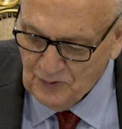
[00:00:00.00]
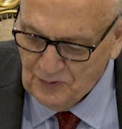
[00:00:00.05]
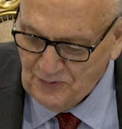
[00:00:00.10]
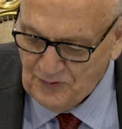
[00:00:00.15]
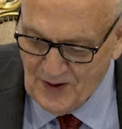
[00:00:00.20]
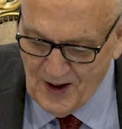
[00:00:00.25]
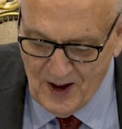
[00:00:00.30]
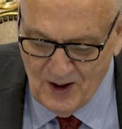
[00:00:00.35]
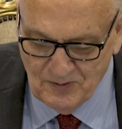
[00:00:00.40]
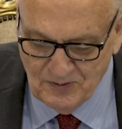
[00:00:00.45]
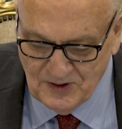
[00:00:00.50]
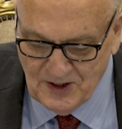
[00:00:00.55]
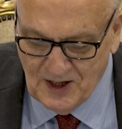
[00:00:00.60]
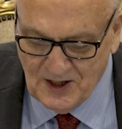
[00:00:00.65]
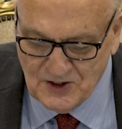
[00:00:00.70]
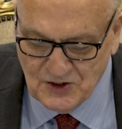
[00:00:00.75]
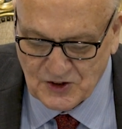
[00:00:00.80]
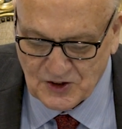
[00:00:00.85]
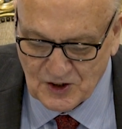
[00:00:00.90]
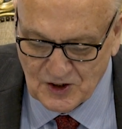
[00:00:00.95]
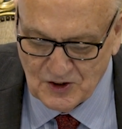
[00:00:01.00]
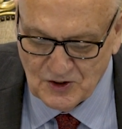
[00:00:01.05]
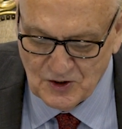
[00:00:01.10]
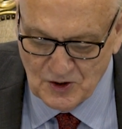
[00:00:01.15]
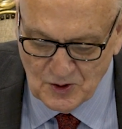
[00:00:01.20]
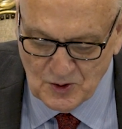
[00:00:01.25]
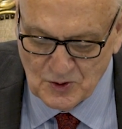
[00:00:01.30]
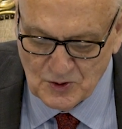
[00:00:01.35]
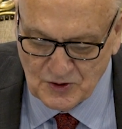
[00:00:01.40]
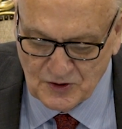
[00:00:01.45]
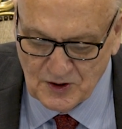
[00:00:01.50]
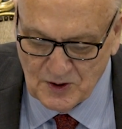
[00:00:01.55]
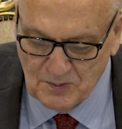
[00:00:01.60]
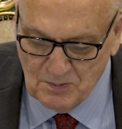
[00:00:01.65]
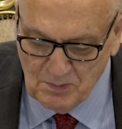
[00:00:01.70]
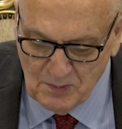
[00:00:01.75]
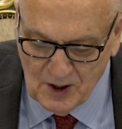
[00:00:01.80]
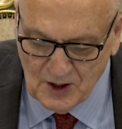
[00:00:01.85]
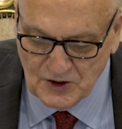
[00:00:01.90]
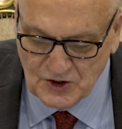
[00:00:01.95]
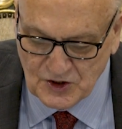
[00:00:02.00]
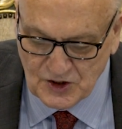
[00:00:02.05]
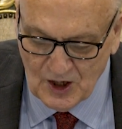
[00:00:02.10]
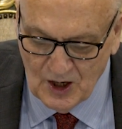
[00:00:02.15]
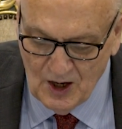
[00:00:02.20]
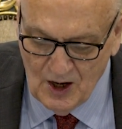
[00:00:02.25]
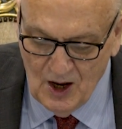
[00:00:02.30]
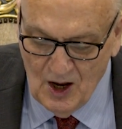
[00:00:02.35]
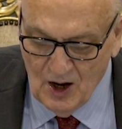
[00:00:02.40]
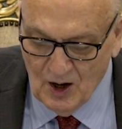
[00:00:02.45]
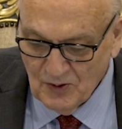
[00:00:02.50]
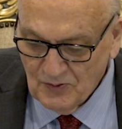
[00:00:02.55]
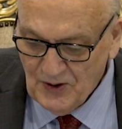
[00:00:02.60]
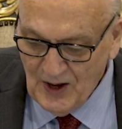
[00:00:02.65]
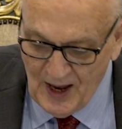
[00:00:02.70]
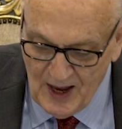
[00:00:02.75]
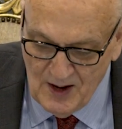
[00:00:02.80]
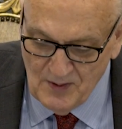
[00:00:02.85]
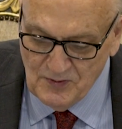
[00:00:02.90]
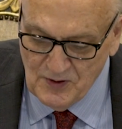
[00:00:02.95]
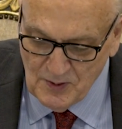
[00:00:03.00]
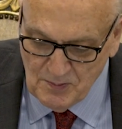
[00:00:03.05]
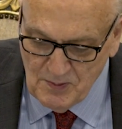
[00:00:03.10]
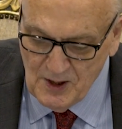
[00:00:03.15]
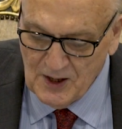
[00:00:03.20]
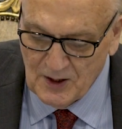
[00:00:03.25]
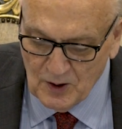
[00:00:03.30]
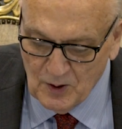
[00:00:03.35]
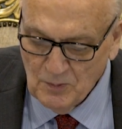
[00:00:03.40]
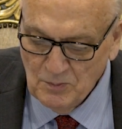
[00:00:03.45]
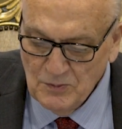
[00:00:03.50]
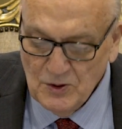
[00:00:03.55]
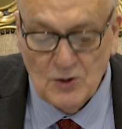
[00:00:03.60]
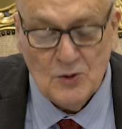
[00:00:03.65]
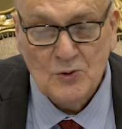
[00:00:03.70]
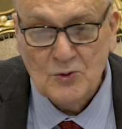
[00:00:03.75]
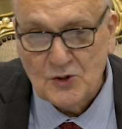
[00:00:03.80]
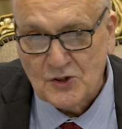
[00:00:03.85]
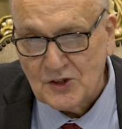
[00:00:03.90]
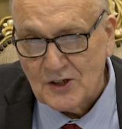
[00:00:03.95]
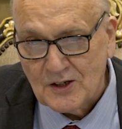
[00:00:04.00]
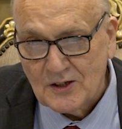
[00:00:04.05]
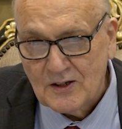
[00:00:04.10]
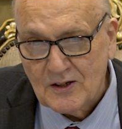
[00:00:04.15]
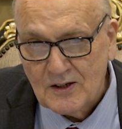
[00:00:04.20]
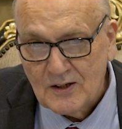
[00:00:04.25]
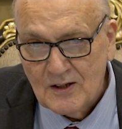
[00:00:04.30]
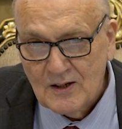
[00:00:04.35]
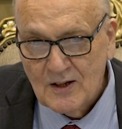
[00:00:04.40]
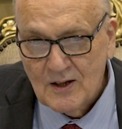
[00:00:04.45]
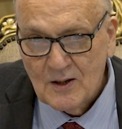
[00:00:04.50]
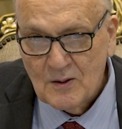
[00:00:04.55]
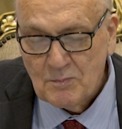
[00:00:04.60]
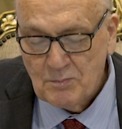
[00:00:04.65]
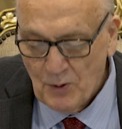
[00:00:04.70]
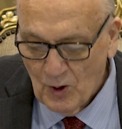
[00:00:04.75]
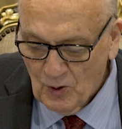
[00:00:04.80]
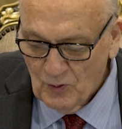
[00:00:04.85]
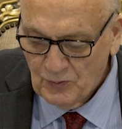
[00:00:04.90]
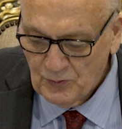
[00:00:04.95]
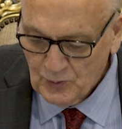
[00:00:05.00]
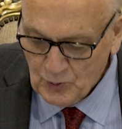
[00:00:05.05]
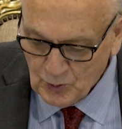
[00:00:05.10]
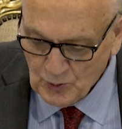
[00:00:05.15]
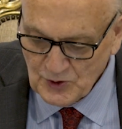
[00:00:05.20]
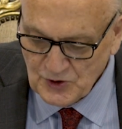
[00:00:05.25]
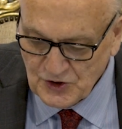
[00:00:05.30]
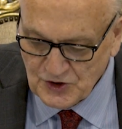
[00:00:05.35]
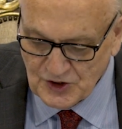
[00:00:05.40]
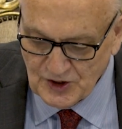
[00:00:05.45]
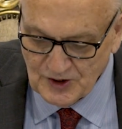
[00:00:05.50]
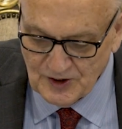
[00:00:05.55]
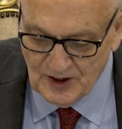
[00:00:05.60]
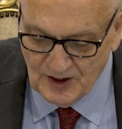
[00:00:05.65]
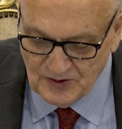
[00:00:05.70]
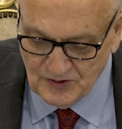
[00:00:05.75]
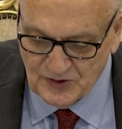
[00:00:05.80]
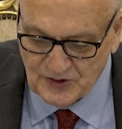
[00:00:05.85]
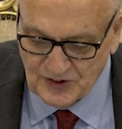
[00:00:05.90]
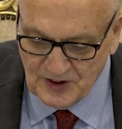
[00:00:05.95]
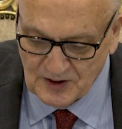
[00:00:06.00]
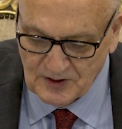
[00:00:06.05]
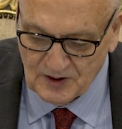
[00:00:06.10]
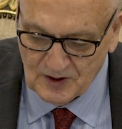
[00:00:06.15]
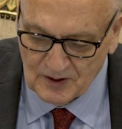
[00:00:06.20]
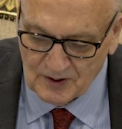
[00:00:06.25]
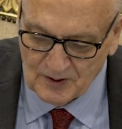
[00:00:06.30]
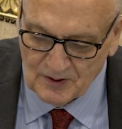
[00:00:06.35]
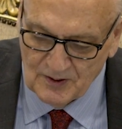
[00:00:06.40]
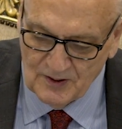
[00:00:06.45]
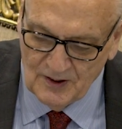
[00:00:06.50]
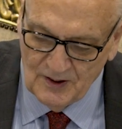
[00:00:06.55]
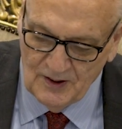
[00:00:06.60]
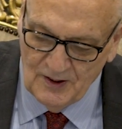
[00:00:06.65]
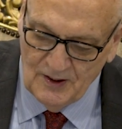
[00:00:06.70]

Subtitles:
foundation used in much of heavy metal music, both Christian and secular.